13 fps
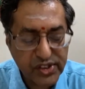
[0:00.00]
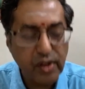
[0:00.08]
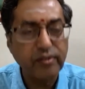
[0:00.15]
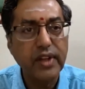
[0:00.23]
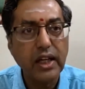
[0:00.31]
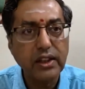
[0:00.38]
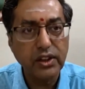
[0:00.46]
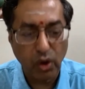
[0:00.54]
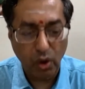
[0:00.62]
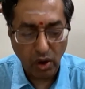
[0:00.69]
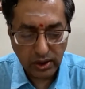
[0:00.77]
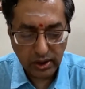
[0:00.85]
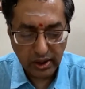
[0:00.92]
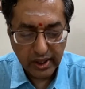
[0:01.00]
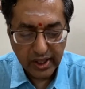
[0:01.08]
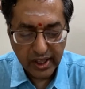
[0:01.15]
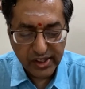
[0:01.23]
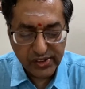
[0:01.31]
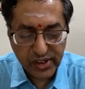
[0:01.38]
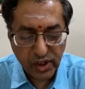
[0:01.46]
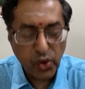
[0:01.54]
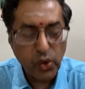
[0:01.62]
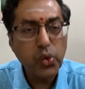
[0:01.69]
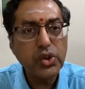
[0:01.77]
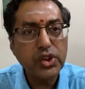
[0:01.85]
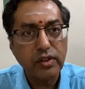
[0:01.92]
of that thought is the
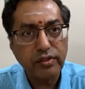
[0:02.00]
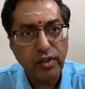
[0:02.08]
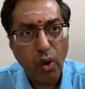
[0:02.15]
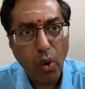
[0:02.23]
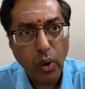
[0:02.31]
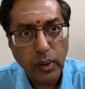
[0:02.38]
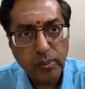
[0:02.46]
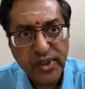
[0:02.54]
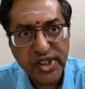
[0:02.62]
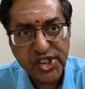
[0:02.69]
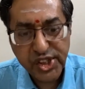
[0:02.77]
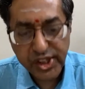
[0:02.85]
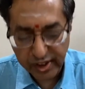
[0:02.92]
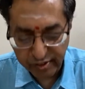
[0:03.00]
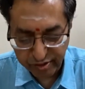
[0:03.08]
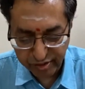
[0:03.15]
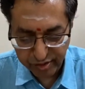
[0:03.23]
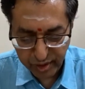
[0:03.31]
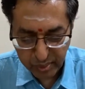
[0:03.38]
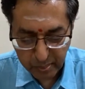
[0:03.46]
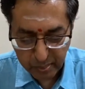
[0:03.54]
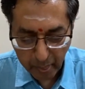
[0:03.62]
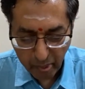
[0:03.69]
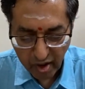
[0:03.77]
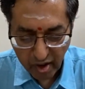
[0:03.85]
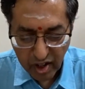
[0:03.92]
root of all mischief.
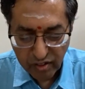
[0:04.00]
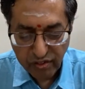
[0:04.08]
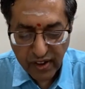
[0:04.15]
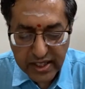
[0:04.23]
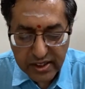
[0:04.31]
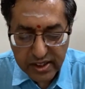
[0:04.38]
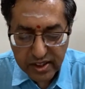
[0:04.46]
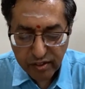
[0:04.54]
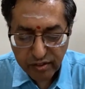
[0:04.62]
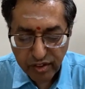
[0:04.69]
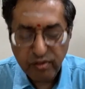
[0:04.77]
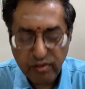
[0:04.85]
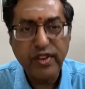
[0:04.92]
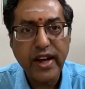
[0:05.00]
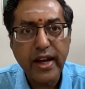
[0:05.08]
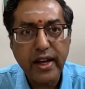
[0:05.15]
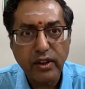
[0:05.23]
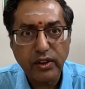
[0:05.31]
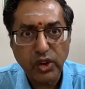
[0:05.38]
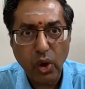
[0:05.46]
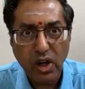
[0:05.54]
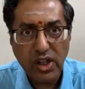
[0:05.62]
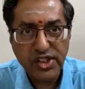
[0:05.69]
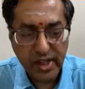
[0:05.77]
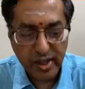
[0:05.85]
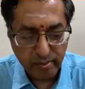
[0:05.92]
Find from where
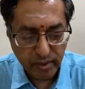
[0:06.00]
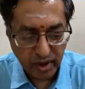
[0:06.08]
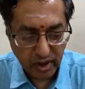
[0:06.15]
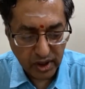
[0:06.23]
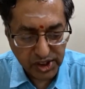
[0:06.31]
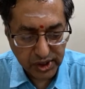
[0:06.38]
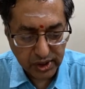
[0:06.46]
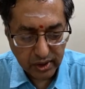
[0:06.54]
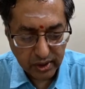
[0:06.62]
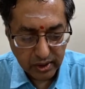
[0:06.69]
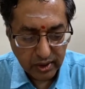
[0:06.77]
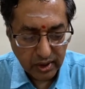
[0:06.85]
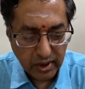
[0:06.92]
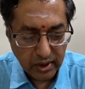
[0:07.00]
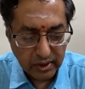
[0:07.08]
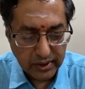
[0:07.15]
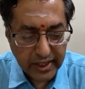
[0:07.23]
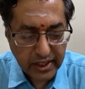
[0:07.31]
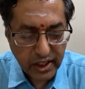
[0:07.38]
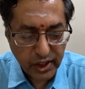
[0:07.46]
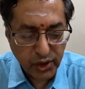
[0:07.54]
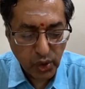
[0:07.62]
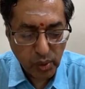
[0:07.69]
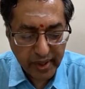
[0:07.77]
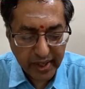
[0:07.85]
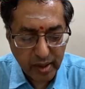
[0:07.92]
thoughts emerge, then
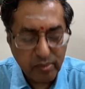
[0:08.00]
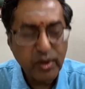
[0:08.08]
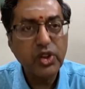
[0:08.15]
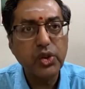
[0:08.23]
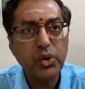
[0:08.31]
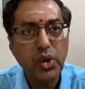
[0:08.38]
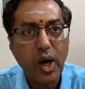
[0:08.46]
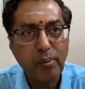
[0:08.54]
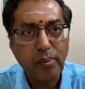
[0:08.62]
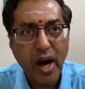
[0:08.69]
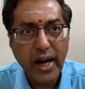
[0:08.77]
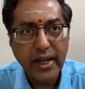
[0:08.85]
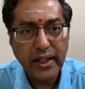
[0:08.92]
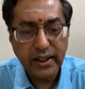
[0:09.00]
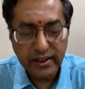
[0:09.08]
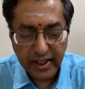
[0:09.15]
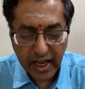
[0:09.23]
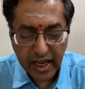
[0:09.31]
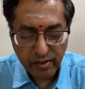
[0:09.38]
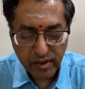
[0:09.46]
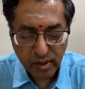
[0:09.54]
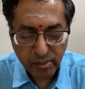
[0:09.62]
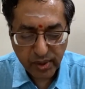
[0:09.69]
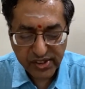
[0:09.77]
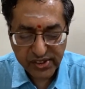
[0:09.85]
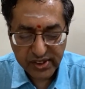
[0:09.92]
you'll be able to abide in the
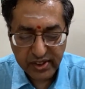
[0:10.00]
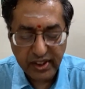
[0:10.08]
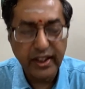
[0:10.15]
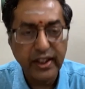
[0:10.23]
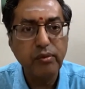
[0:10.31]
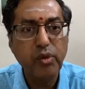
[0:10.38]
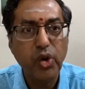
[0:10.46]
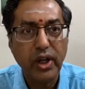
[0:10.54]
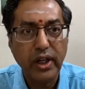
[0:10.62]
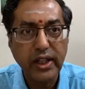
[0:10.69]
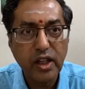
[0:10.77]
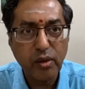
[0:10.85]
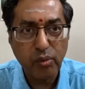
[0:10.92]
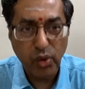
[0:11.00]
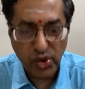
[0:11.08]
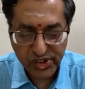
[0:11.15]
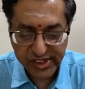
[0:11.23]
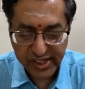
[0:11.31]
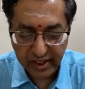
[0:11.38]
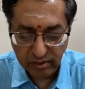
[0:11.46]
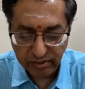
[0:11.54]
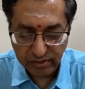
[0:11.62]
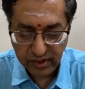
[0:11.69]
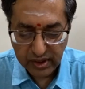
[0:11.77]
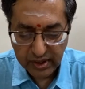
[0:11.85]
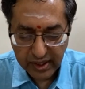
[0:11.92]
ever-present innermost self
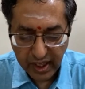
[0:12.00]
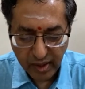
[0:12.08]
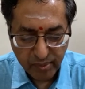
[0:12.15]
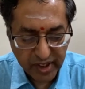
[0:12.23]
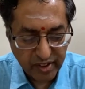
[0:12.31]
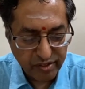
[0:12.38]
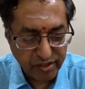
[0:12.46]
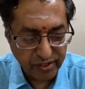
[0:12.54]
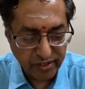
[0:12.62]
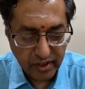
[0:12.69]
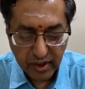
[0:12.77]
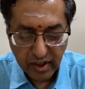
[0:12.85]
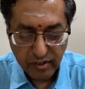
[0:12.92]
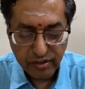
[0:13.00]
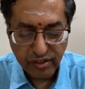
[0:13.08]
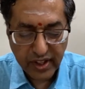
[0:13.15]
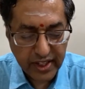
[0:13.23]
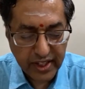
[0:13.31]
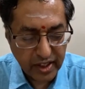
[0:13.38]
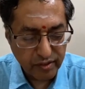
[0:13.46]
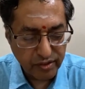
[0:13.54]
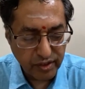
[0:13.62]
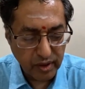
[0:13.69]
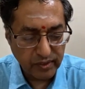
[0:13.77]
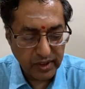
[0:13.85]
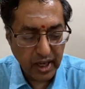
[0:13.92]
and be free
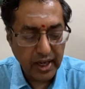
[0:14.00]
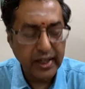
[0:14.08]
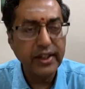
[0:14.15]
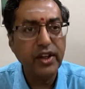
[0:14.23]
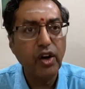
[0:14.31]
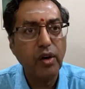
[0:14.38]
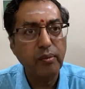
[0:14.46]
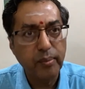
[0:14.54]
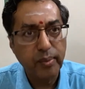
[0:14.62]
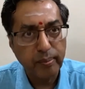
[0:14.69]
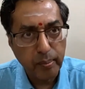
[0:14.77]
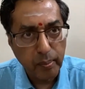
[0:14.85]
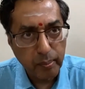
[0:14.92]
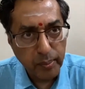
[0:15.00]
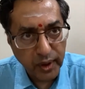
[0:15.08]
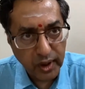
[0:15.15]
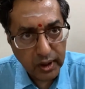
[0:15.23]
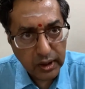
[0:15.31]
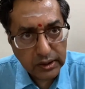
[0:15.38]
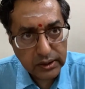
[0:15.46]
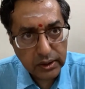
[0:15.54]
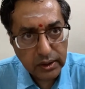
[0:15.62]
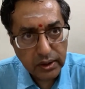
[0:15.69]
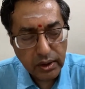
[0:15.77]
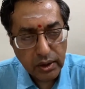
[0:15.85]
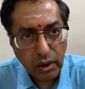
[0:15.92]
from the idea of birth
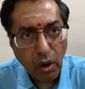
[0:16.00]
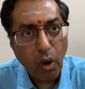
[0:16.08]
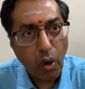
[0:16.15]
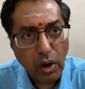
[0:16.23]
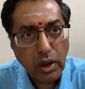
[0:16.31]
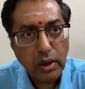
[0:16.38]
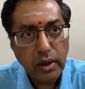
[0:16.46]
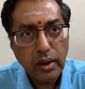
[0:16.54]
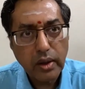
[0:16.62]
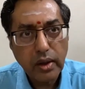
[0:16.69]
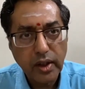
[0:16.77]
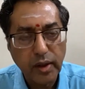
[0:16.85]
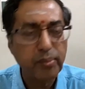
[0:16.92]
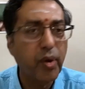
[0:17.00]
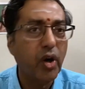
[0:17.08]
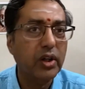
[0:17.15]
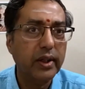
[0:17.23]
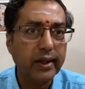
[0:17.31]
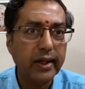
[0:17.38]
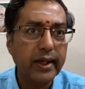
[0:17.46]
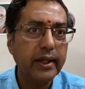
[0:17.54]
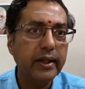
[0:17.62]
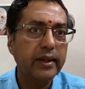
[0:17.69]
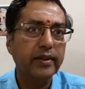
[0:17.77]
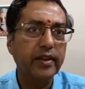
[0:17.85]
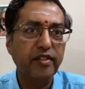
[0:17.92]
or, importantly,
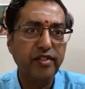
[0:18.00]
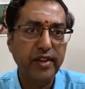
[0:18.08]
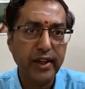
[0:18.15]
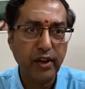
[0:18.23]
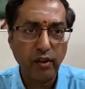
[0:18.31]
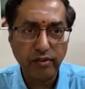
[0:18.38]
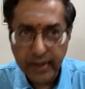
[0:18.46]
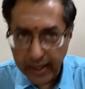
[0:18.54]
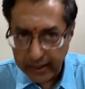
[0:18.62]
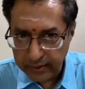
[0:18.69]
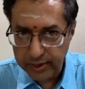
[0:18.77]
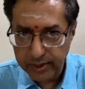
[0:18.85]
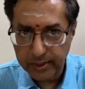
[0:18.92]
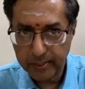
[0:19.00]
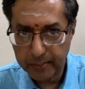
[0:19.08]
the fear of death."